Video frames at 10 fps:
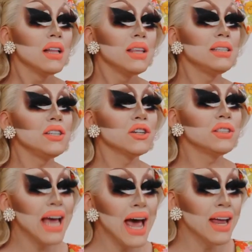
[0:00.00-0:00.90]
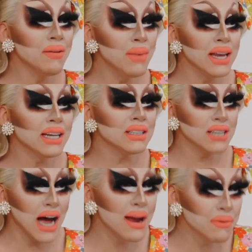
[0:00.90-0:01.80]
This is your
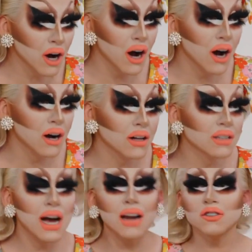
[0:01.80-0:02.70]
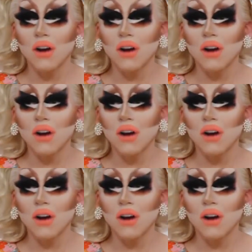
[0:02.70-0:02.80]
10-minute time call. Ooh. And not a